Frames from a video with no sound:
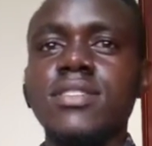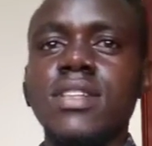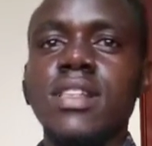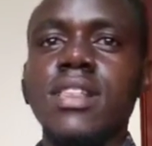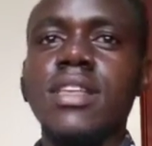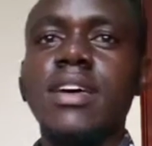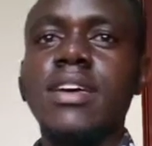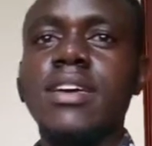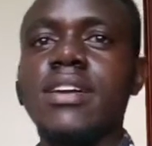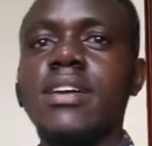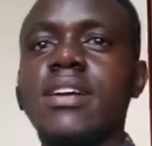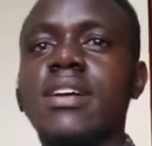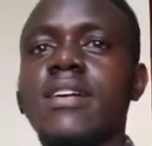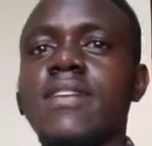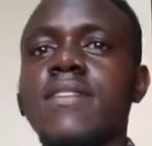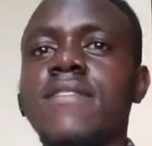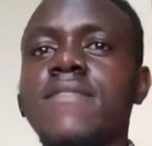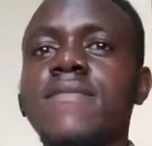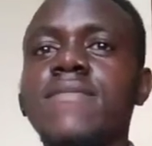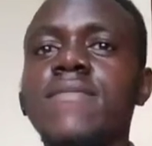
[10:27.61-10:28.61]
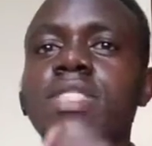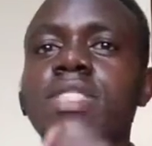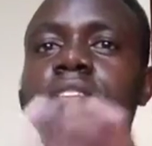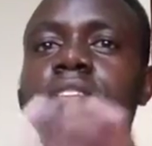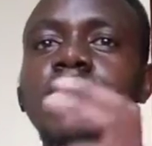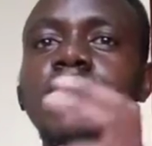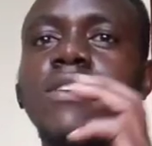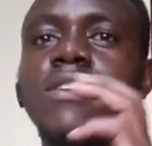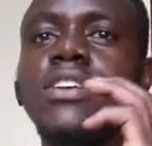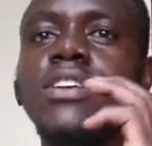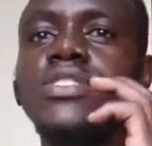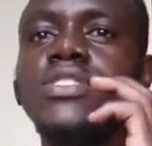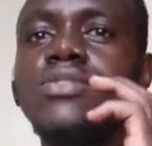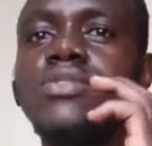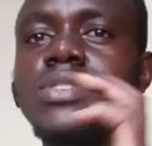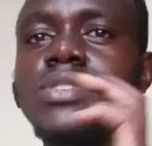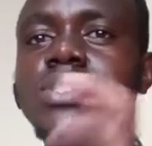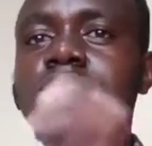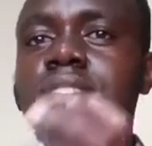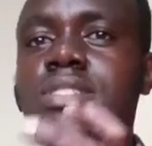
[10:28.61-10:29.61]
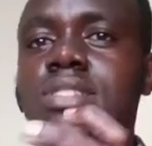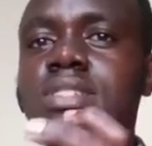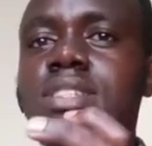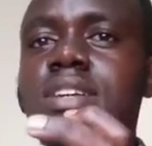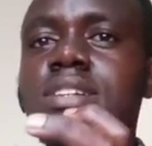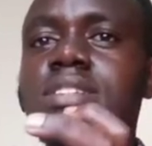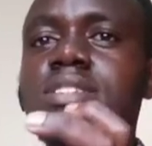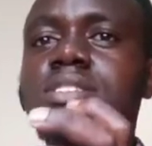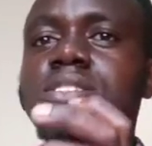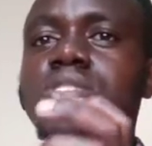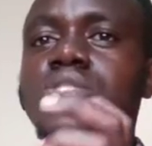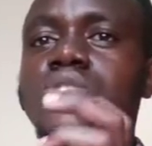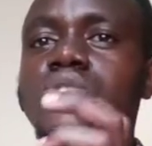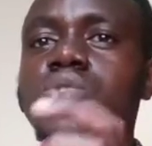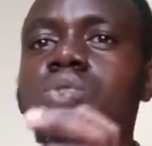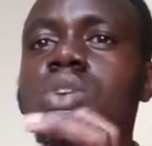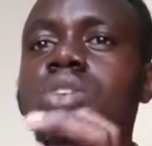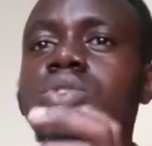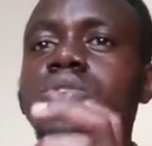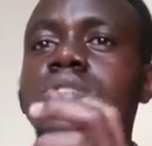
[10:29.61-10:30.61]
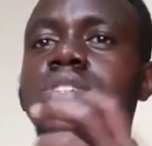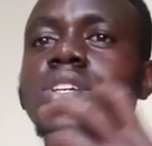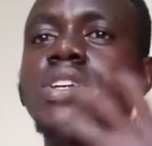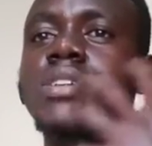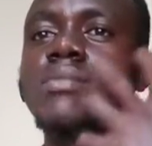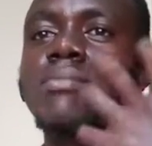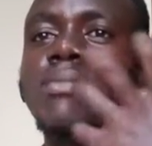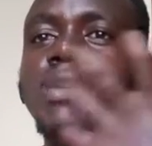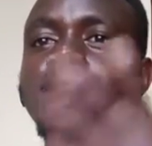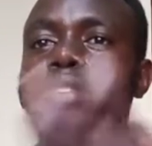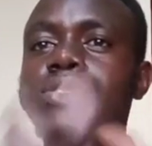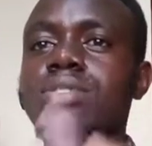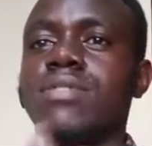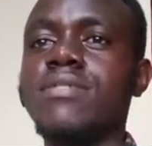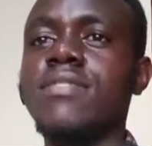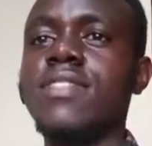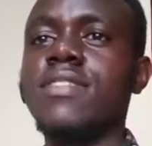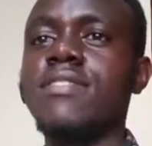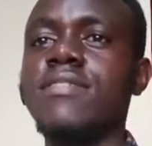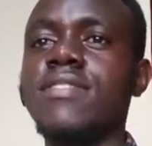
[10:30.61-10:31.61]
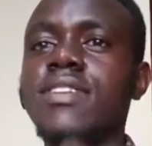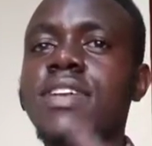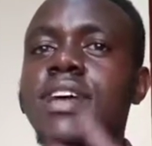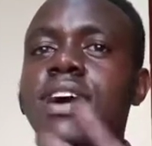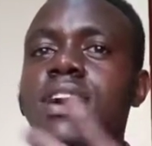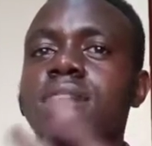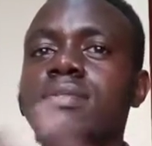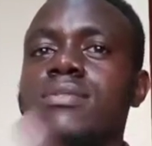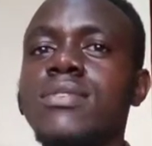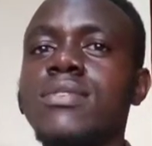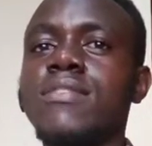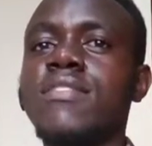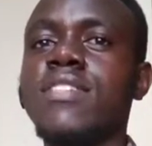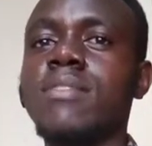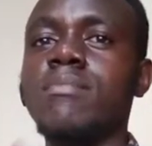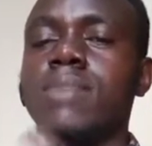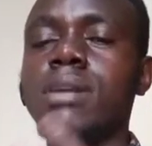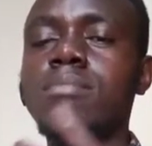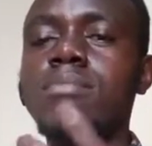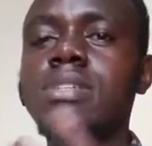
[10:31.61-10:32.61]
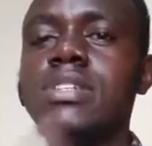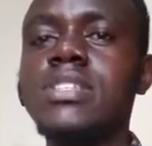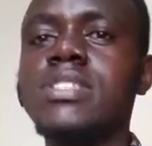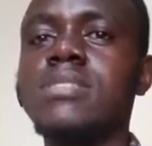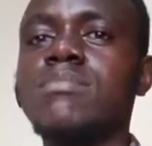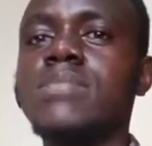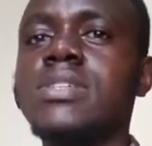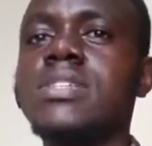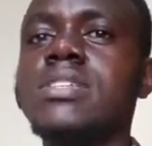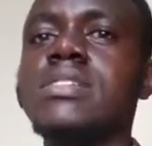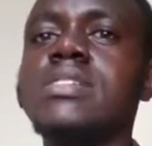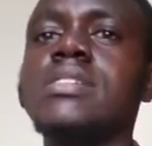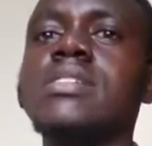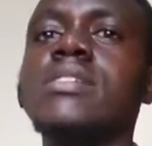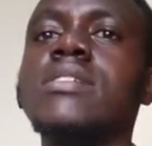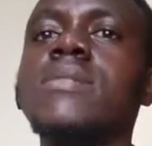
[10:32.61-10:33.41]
Like for a trist that is sure to take much of the fear out of the public speaking,